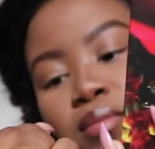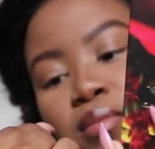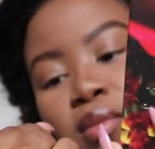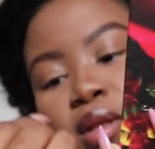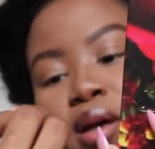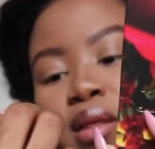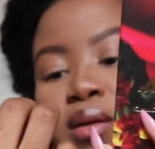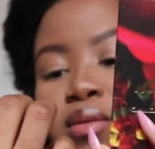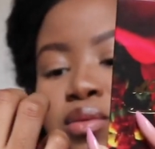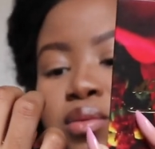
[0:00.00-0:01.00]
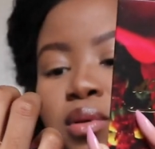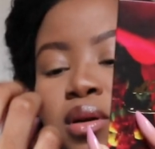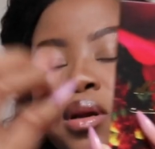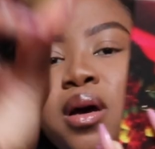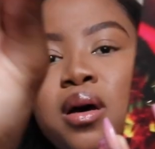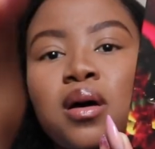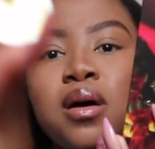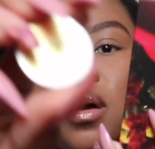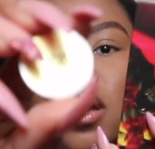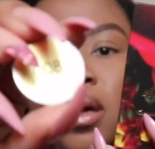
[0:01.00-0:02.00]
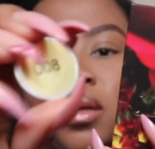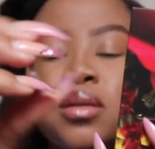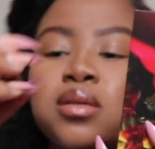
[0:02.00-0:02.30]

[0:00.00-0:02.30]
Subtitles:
Now that looks weird. Yeah, 8,